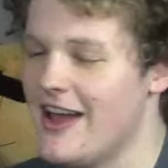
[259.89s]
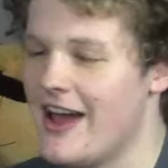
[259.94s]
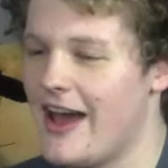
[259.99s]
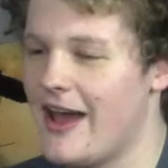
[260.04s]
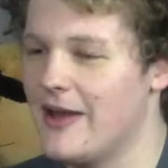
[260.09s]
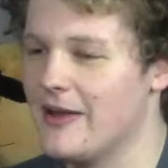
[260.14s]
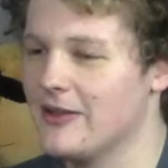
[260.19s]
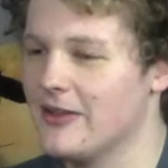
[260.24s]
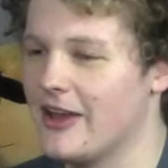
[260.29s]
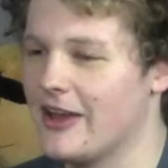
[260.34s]

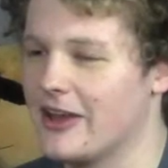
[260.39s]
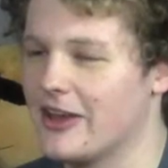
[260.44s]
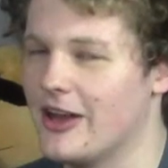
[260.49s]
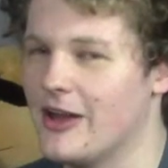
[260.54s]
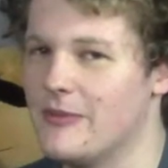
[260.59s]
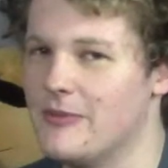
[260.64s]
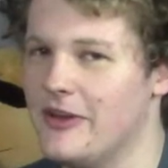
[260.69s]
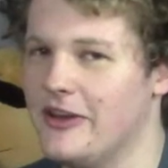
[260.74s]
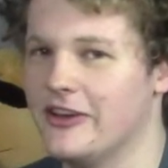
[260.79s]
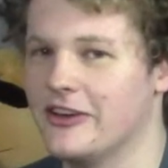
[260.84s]
And like, you know,
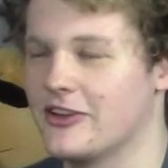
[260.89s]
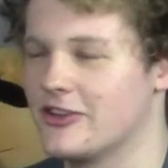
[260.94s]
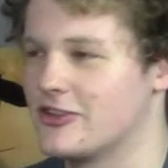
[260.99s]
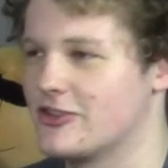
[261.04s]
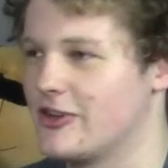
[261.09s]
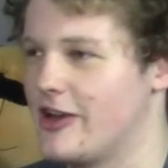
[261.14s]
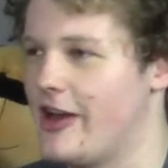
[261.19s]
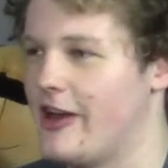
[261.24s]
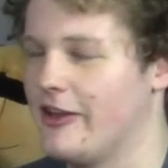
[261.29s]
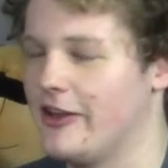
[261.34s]
being
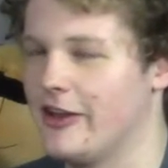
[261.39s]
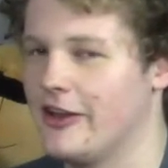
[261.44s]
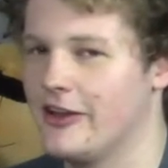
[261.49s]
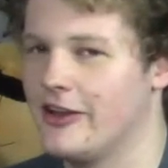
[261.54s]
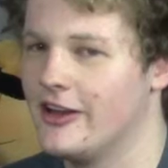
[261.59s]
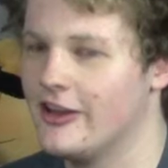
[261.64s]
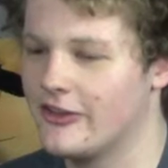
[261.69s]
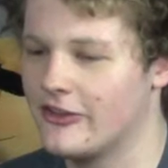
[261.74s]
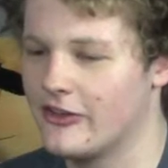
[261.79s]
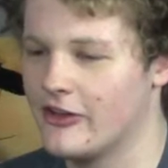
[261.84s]
Australian,
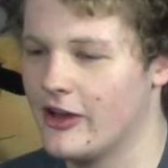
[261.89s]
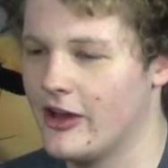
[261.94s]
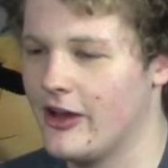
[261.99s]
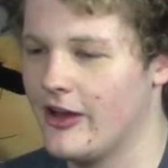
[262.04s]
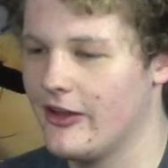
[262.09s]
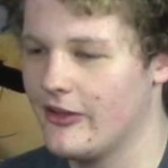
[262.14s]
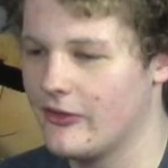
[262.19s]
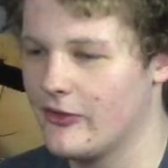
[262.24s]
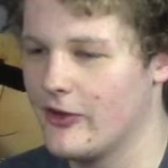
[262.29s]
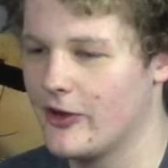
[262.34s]
it's
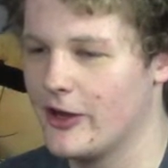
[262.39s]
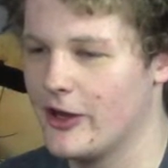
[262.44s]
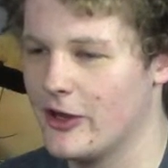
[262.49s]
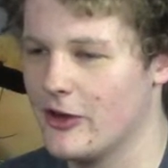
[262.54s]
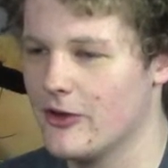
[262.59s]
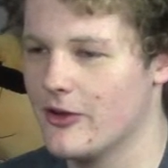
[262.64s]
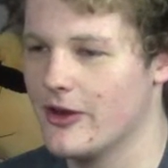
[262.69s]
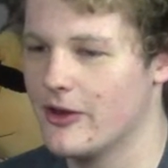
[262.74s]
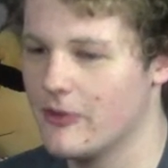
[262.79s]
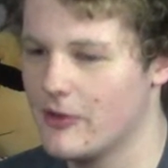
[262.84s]
very
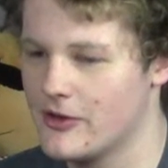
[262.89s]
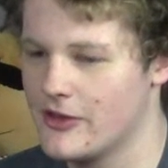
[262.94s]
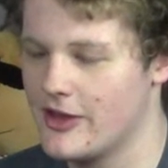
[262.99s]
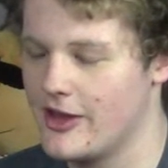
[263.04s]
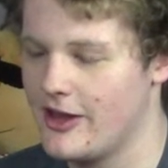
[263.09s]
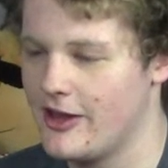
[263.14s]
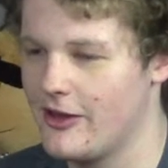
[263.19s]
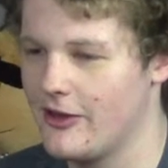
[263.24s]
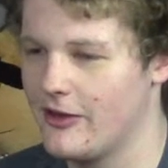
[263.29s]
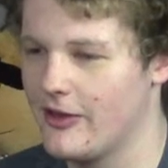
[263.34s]
annoying when
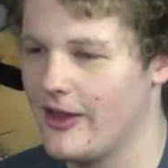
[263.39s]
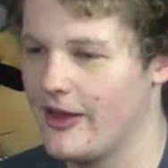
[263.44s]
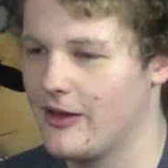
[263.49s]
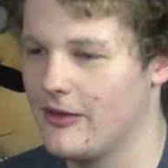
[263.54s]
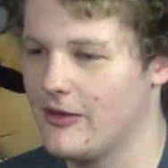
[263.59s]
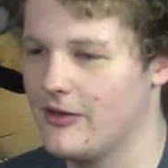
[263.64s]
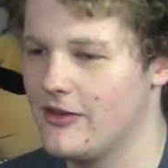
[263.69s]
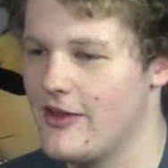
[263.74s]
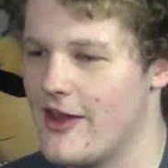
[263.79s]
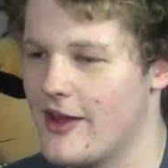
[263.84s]
they
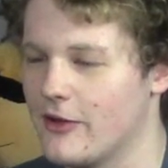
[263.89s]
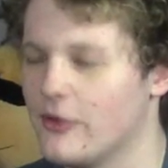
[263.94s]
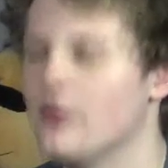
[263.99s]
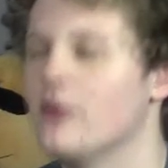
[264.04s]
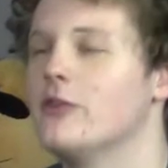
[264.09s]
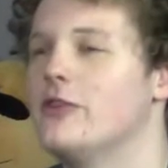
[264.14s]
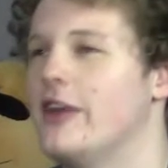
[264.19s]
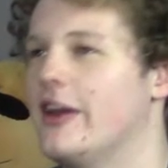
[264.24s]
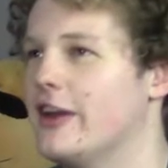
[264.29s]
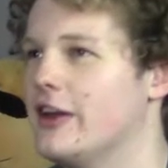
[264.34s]
like
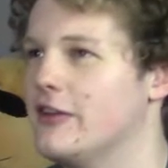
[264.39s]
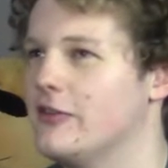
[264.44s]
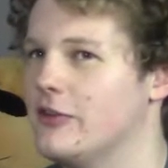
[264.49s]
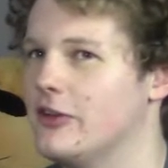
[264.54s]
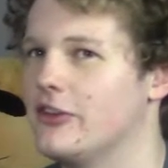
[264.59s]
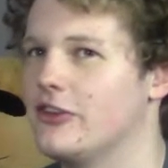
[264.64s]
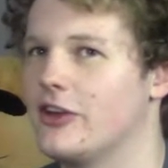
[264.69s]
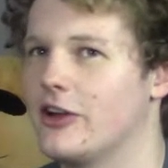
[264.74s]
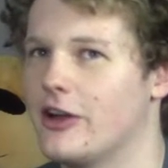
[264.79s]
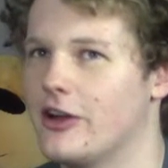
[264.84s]
not negatively
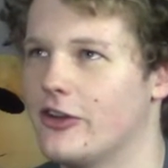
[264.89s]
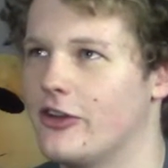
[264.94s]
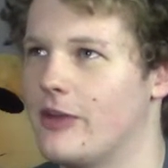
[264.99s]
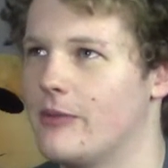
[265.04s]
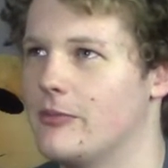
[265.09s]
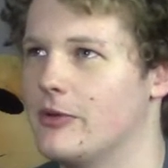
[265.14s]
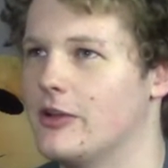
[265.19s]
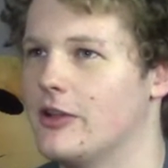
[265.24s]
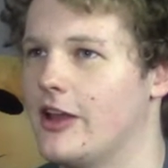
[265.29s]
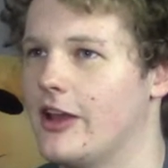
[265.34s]

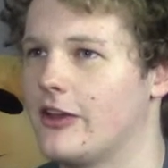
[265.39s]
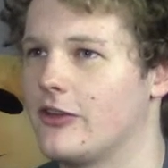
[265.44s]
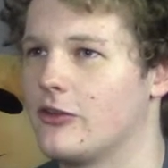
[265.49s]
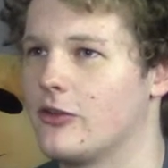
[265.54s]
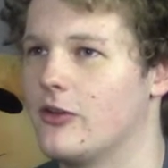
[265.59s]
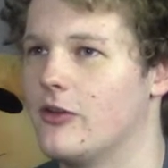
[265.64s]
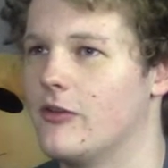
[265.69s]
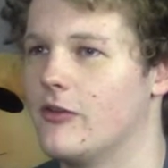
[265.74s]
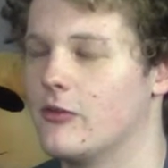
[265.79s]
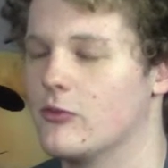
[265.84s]
stereotype, but like
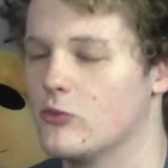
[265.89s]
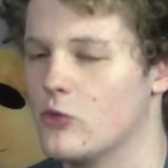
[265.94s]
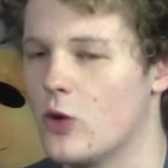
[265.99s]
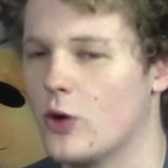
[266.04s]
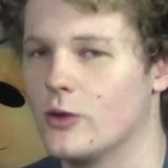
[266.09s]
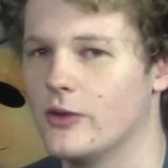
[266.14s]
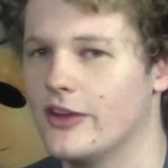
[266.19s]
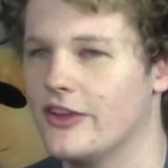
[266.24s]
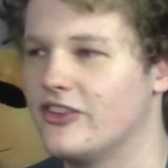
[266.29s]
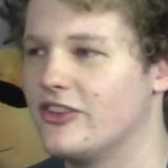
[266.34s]
sort of
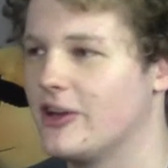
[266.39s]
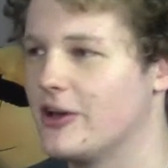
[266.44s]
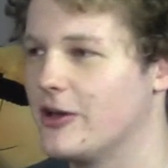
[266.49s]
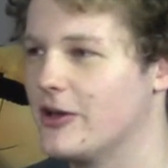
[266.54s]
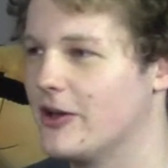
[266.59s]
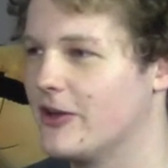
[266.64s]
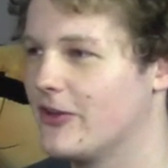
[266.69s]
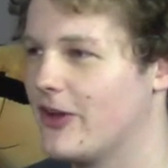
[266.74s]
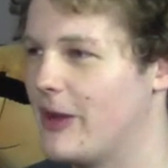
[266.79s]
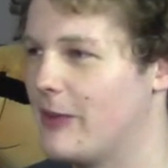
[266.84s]
wrongly
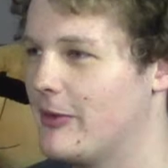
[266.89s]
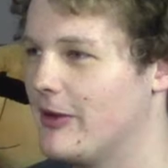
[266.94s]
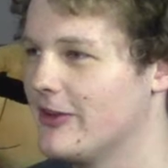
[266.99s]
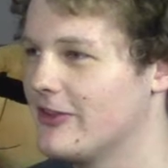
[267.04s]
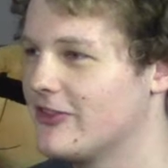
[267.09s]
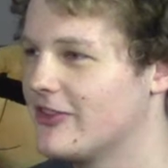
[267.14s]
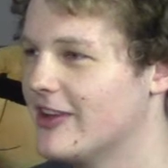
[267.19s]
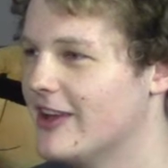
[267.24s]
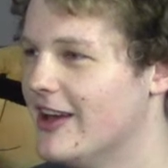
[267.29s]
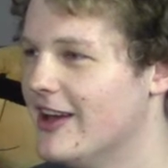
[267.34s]
stereotype
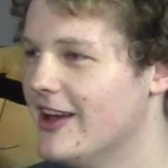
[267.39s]
us.